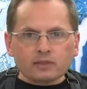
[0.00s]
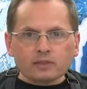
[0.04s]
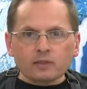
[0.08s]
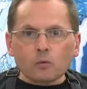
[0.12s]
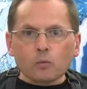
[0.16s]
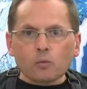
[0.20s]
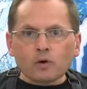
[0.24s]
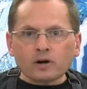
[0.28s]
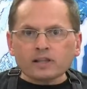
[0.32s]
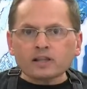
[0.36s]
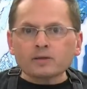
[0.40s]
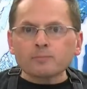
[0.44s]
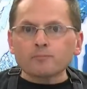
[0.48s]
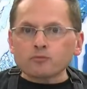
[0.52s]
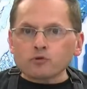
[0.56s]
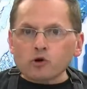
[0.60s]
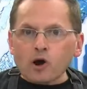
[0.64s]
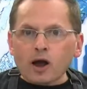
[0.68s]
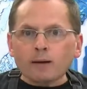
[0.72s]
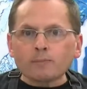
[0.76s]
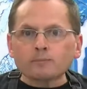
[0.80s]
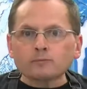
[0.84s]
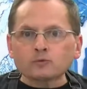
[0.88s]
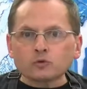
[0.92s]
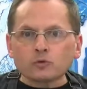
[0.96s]
one of the
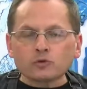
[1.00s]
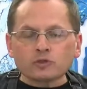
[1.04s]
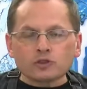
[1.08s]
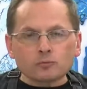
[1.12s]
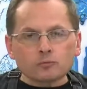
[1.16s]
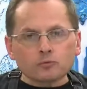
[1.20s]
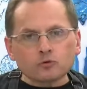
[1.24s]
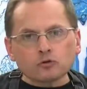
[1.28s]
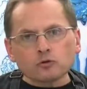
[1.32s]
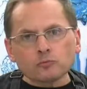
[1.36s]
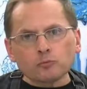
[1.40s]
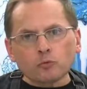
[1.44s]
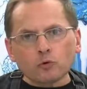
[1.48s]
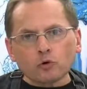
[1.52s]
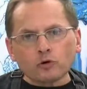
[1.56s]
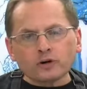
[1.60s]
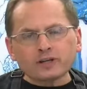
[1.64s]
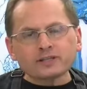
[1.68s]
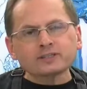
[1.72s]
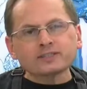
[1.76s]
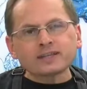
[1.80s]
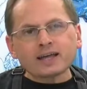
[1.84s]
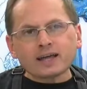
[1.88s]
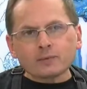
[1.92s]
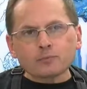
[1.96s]
problems with the pearl pour,
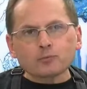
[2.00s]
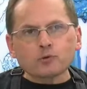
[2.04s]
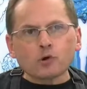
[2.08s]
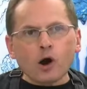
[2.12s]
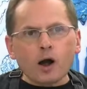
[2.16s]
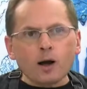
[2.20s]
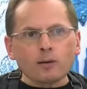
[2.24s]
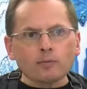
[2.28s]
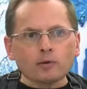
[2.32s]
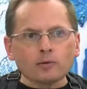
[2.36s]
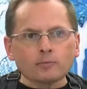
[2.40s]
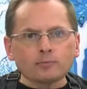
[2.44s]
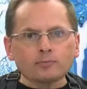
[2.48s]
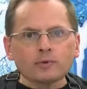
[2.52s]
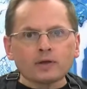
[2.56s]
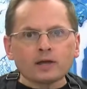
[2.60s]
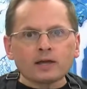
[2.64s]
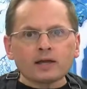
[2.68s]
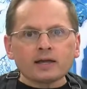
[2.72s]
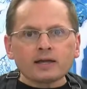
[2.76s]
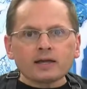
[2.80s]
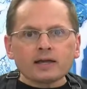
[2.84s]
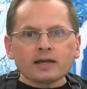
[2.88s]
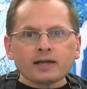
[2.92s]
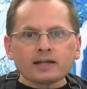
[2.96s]
it's not a problem,
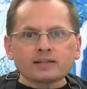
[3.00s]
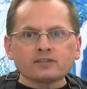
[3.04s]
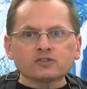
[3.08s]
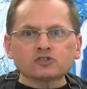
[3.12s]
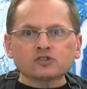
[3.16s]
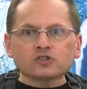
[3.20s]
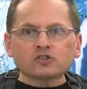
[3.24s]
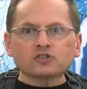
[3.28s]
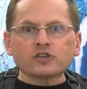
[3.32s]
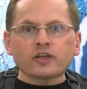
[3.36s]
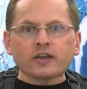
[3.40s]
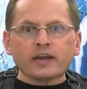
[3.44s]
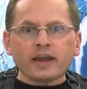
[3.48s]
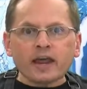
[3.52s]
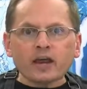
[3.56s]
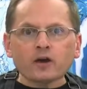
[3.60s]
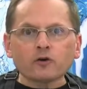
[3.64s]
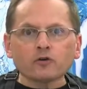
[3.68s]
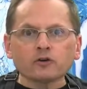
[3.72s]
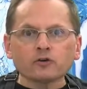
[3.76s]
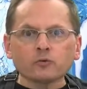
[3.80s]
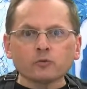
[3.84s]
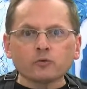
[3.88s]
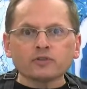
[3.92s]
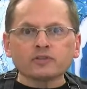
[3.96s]
it's just
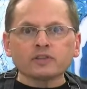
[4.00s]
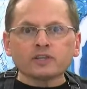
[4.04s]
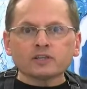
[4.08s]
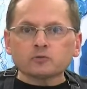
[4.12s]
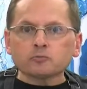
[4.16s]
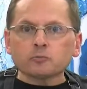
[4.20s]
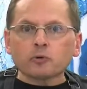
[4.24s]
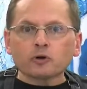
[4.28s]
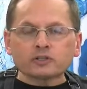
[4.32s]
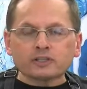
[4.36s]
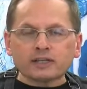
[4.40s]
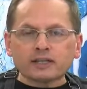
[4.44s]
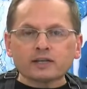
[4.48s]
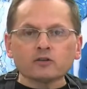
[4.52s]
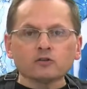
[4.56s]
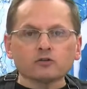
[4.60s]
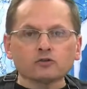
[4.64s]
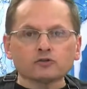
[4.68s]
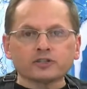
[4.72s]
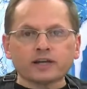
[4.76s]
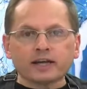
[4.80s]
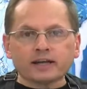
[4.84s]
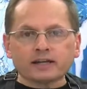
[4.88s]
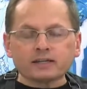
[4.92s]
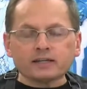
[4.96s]
inherent with this particular
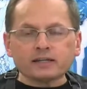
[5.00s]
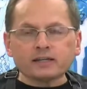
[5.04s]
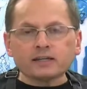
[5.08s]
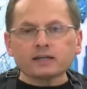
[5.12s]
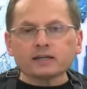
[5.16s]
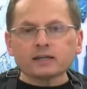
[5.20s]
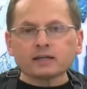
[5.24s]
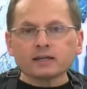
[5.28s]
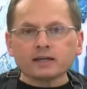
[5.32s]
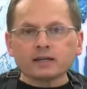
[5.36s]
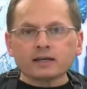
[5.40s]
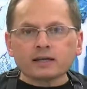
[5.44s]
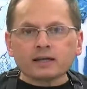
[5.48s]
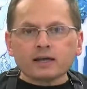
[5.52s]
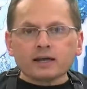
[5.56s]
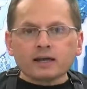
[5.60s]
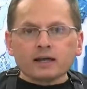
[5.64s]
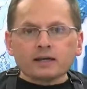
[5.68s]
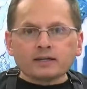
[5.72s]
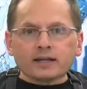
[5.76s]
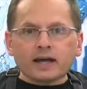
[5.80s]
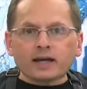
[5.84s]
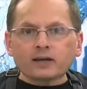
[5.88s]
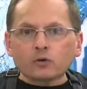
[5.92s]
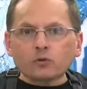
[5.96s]
technique.
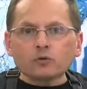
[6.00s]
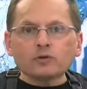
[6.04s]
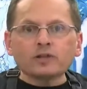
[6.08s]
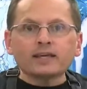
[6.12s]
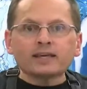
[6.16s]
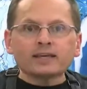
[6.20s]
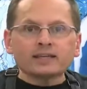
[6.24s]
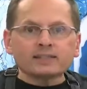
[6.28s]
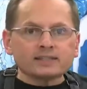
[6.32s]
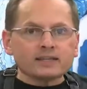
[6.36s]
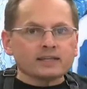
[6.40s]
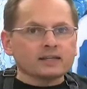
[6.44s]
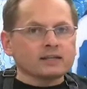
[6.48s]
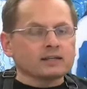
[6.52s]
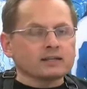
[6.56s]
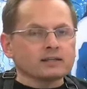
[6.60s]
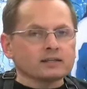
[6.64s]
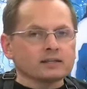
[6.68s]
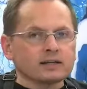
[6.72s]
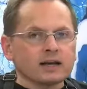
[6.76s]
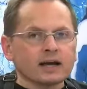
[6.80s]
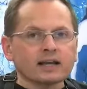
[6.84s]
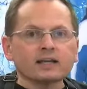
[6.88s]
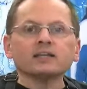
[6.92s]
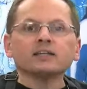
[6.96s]
Not only is it
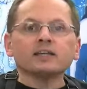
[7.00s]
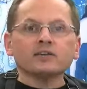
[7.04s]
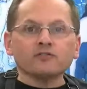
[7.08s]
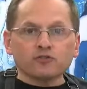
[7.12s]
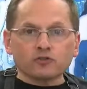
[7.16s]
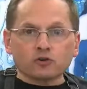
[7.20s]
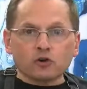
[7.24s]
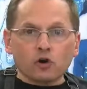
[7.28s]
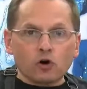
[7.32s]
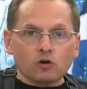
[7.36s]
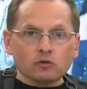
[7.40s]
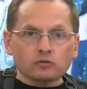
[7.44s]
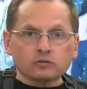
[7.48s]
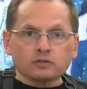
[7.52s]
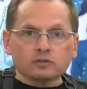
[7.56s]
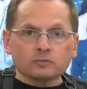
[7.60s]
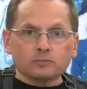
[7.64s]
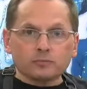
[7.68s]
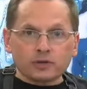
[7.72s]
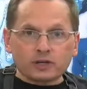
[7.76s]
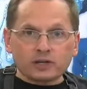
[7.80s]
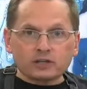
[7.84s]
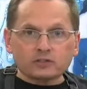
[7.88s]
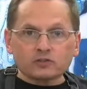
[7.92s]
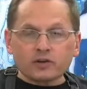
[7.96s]
kind of difficult
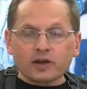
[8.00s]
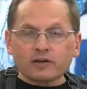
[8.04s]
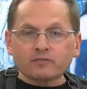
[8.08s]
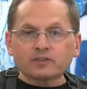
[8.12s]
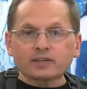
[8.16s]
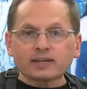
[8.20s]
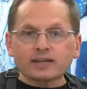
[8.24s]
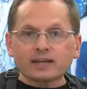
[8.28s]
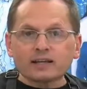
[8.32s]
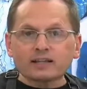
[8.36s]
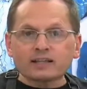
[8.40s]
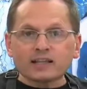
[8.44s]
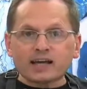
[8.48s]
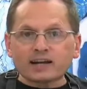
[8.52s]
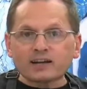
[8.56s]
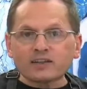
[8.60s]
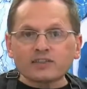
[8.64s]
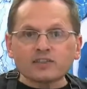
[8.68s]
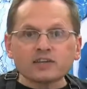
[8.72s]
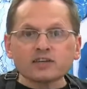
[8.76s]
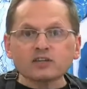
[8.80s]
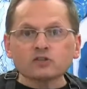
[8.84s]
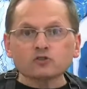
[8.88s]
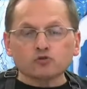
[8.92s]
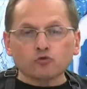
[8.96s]
because you have to get a lot of
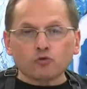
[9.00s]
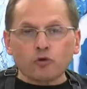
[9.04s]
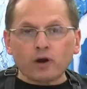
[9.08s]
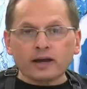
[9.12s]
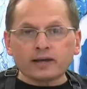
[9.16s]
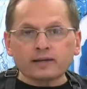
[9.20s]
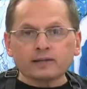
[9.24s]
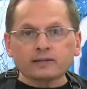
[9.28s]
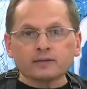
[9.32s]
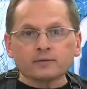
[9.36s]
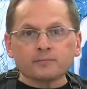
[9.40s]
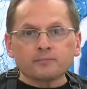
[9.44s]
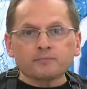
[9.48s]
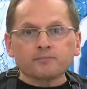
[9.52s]
things right,